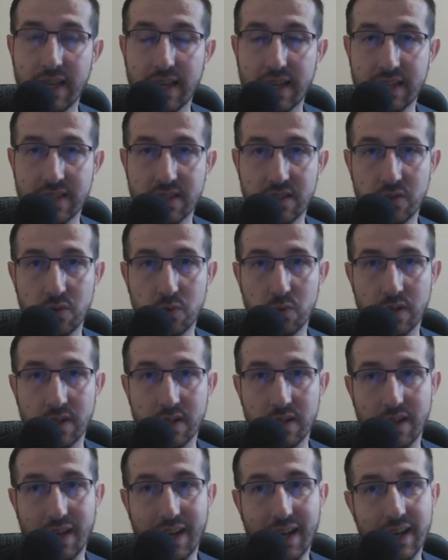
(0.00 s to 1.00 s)
and you
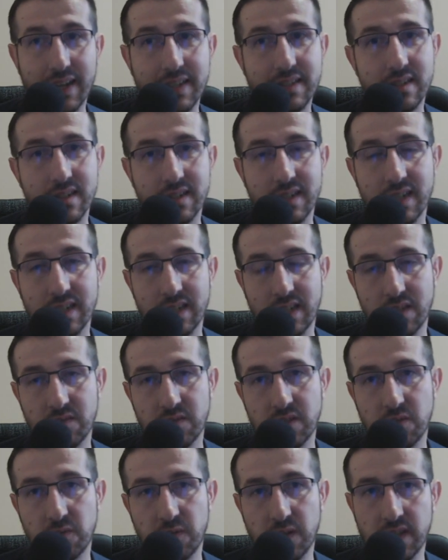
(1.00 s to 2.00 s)
will either not have
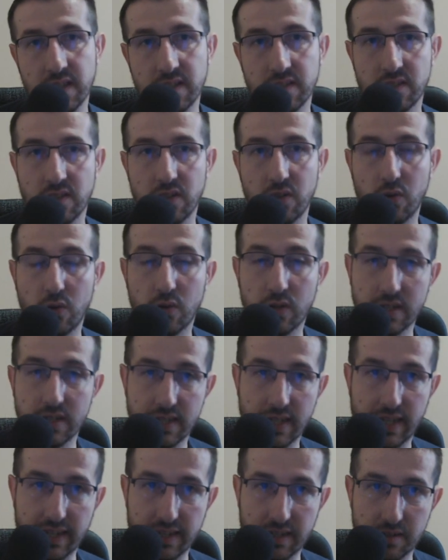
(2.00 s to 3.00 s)
defense or
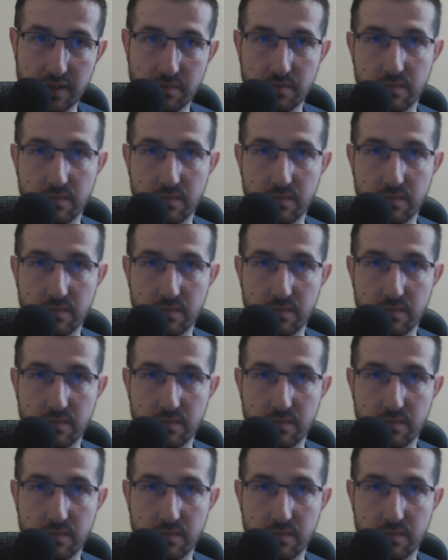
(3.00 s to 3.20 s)
attack.